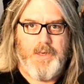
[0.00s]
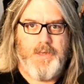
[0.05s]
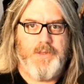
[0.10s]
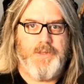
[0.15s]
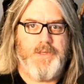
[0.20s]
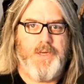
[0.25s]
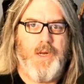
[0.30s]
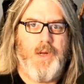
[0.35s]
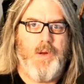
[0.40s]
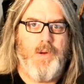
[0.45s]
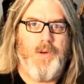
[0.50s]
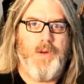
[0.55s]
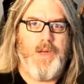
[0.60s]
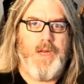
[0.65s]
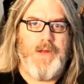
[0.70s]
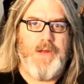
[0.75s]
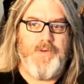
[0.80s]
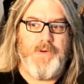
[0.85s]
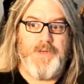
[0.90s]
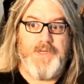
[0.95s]
So
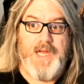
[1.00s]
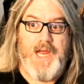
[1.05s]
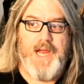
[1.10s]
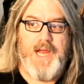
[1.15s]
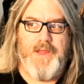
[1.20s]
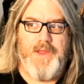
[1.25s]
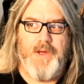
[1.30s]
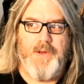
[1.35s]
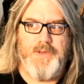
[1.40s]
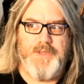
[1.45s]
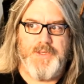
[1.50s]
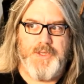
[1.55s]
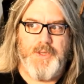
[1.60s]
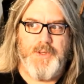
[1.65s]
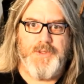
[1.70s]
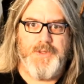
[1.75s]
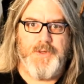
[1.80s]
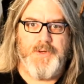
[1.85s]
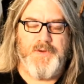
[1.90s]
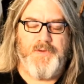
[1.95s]
if you take those
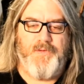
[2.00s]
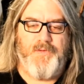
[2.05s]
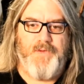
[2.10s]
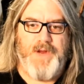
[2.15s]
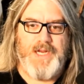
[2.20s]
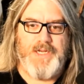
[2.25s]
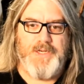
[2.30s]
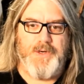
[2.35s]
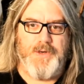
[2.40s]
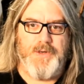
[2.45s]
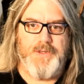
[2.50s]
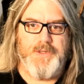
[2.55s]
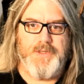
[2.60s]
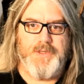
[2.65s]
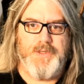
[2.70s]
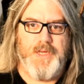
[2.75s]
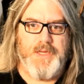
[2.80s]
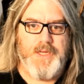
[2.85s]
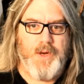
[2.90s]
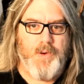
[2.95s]
users' features
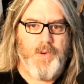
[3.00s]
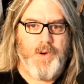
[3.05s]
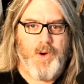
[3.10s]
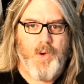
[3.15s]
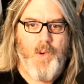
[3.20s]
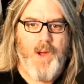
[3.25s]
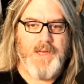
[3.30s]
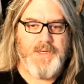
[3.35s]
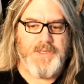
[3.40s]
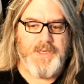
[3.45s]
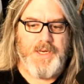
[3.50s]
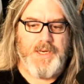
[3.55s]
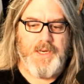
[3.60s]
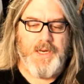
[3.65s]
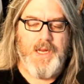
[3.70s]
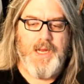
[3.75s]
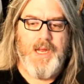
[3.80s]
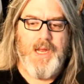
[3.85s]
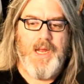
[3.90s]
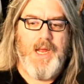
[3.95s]
that they're
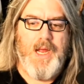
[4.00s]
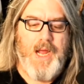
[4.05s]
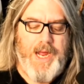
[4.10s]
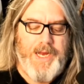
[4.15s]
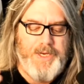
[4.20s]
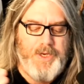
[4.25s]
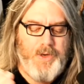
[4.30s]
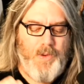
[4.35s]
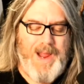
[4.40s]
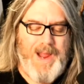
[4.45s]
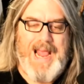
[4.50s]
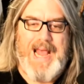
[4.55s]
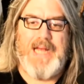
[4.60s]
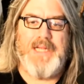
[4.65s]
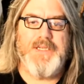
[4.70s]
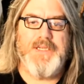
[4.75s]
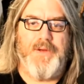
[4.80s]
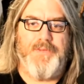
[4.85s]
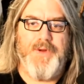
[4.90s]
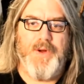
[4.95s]
requesting and you
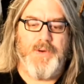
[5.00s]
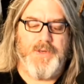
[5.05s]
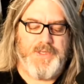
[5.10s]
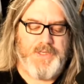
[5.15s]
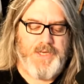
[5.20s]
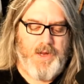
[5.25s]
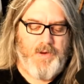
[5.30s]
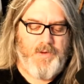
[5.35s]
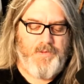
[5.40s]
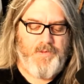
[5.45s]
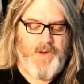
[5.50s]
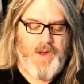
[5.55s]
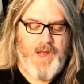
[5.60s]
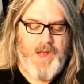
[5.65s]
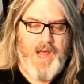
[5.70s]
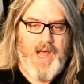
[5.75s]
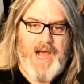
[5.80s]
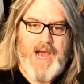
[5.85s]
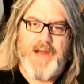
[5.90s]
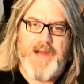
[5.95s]
ask of yourself,
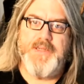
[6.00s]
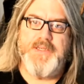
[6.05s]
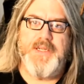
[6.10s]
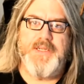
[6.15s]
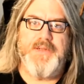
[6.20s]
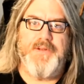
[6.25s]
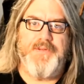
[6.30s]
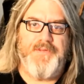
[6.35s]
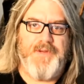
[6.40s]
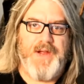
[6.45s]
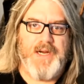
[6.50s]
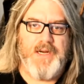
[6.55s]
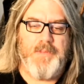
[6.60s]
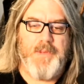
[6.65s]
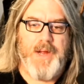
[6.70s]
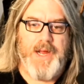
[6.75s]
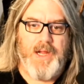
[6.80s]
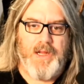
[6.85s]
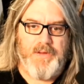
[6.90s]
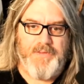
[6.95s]
how does this affect
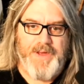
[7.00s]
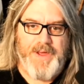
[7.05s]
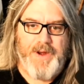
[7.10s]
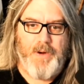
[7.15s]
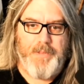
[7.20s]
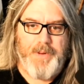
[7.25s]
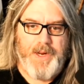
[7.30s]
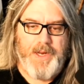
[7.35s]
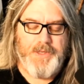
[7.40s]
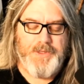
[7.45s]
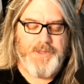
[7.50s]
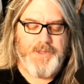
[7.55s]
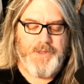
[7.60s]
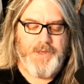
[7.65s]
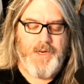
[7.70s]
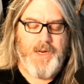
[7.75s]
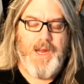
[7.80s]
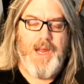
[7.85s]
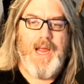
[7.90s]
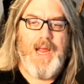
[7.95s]
my elevator pitch?
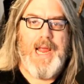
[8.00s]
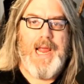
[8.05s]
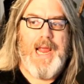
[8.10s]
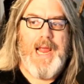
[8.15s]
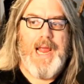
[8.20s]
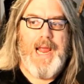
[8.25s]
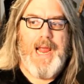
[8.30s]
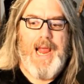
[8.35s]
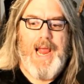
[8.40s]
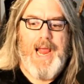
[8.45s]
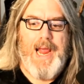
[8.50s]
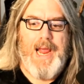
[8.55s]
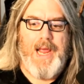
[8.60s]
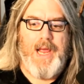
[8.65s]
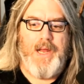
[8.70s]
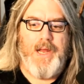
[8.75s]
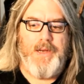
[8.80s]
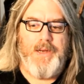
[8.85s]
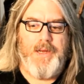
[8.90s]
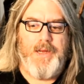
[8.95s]

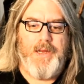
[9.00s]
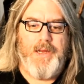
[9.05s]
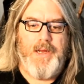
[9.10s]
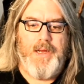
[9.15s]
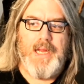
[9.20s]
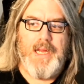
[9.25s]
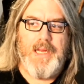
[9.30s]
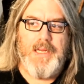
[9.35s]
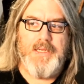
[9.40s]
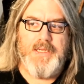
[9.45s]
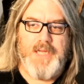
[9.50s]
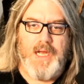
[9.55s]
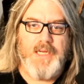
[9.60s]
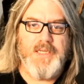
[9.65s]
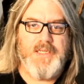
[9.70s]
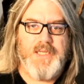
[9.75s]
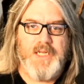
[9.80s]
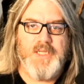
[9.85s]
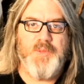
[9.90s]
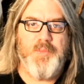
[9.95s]
And
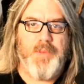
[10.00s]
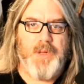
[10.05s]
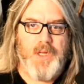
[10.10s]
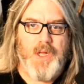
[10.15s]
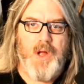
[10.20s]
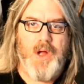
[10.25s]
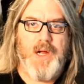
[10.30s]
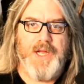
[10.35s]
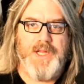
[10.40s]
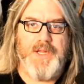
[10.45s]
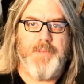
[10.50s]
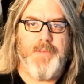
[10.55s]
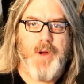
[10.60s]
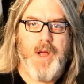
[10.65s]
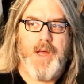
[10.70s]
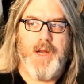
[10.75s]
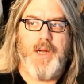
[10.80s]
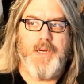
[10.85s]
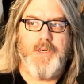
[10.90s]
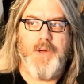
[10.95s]
does this belong in the
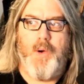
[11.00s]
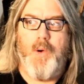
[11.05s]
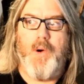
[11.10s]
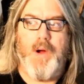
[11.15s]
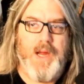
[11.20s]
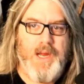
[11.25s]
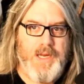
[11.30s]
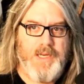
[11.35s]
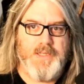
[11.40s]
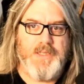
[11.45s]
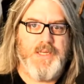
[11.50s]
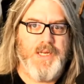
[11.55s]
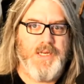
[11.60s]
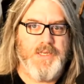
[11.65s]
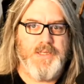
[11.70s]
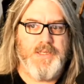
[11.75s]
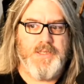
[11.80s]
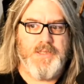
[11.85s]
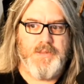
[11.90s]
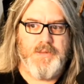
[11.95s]
product or is
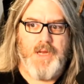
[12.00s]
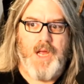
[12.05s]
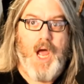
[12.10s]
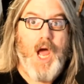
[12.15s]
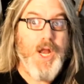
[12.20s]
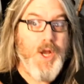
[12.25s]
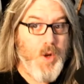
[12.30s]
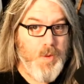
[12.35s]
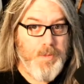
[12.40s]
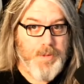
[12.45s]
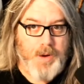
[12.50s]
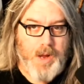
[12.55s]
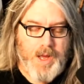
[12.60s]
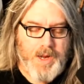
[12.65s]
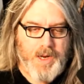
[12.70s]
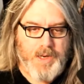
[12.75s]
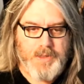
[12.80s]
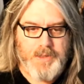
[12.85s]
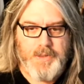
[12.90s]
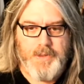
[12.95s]
this a new
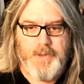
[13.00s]
product?